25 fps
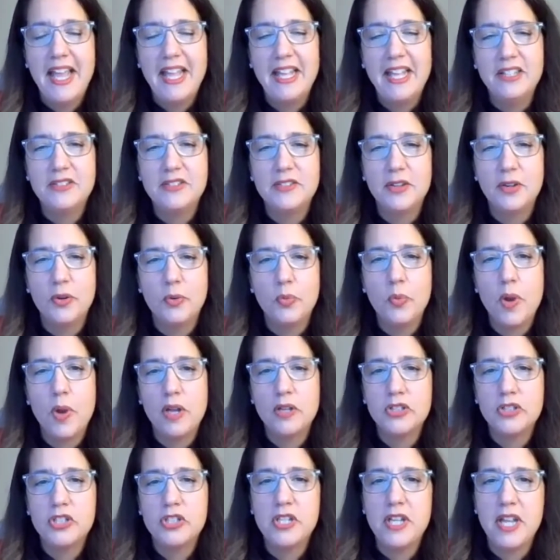And so
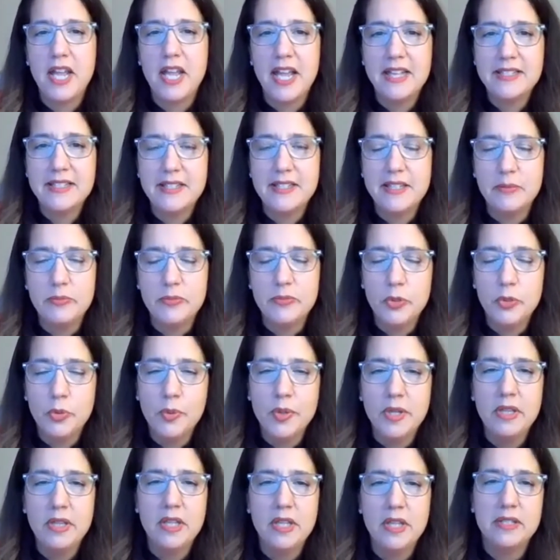while she has them
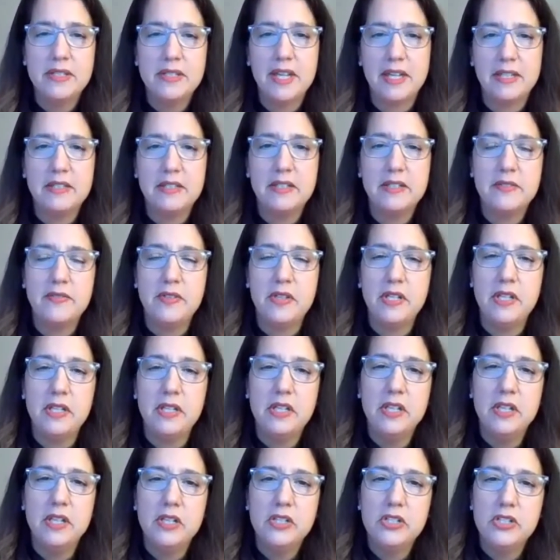doing this
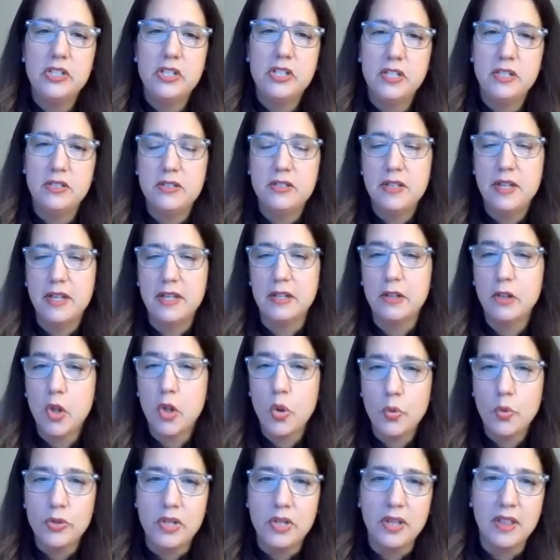activity, she's like
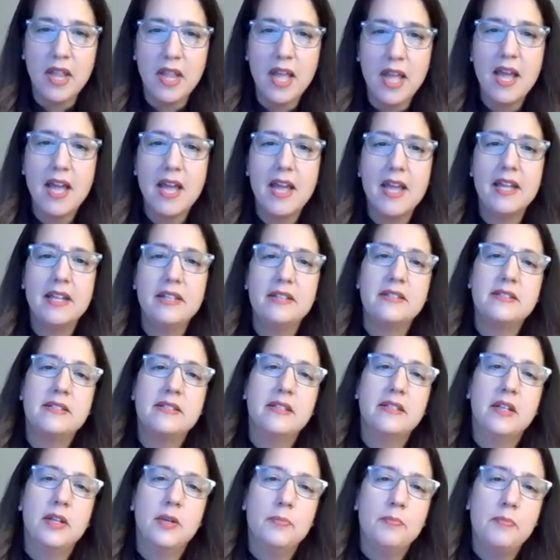lowered the
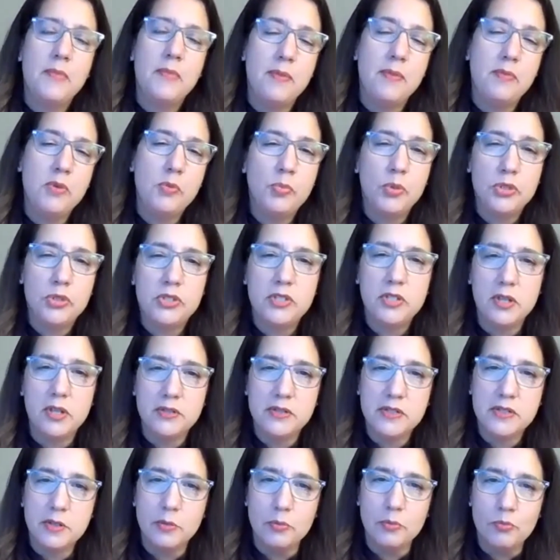lights, maybe puts
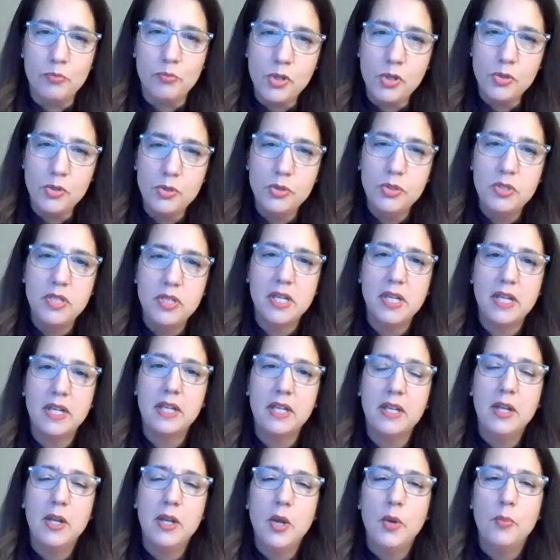on some
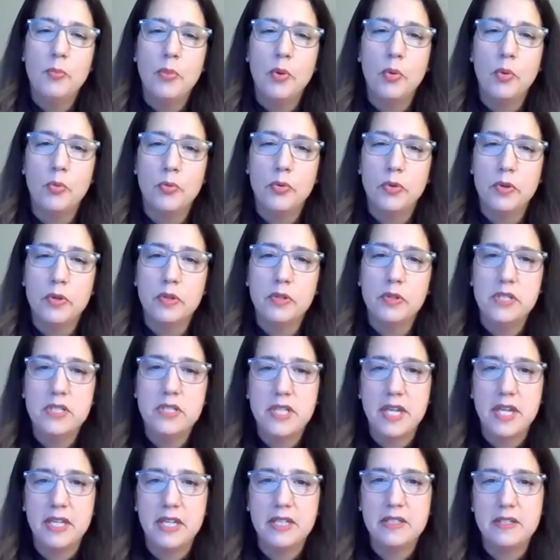music, but really
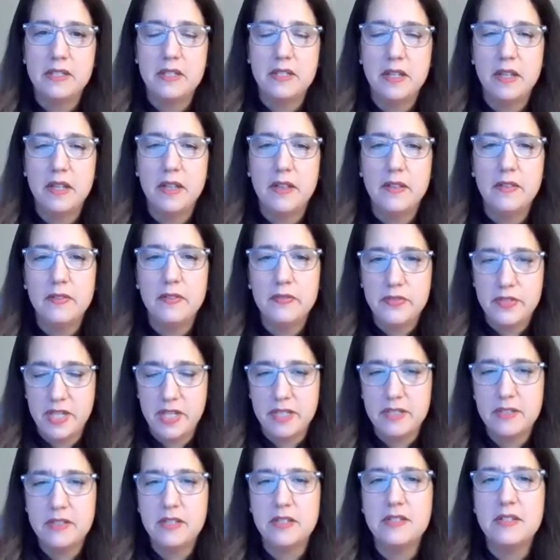takes
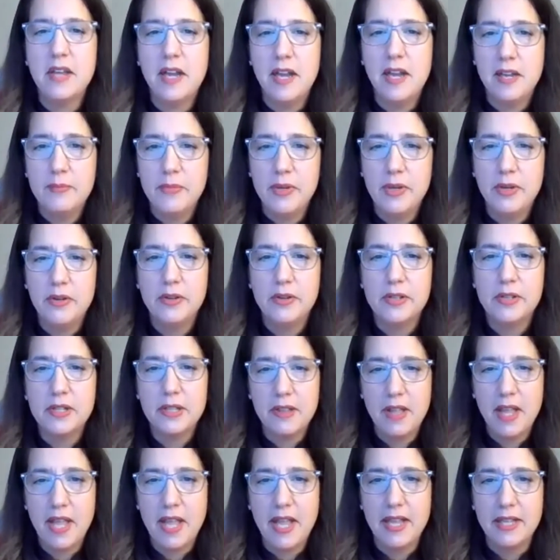the time in her
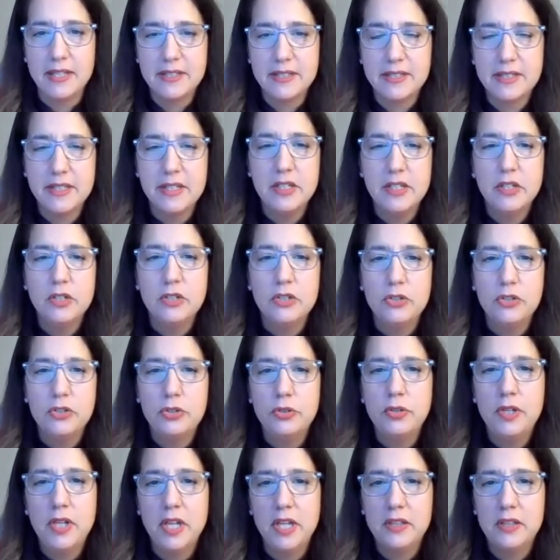class
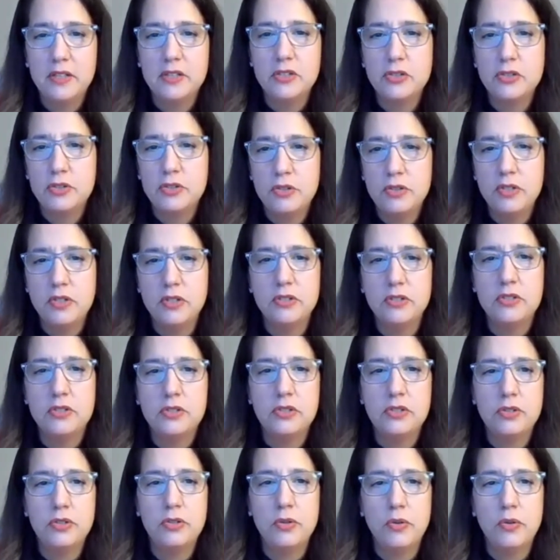to get the students
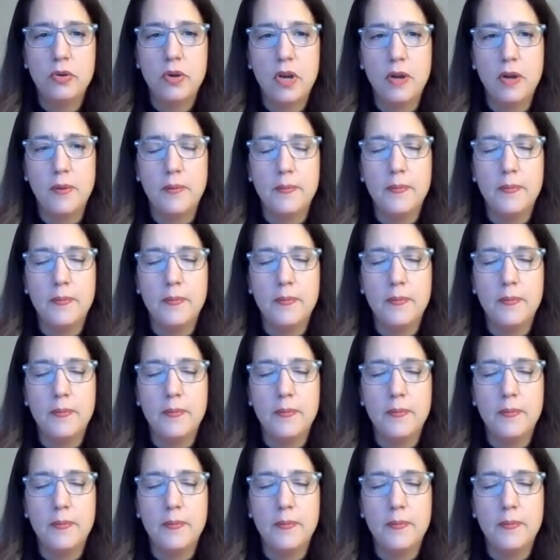to